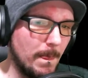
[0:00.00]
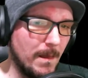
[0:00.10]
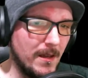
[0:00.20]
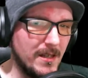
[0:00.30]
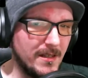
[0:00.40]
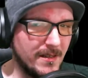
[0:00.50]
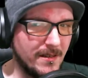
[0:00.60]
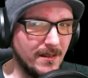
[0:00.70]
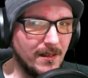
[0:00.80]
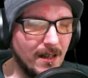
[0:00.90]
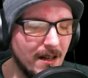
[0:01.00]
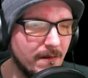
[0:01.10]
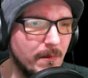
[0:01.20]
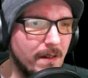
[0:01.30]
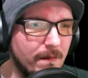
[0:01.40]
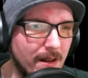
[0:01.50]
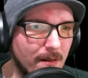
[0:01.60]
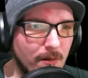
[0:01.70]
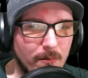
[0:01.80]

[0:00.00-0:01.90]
As a lot of my family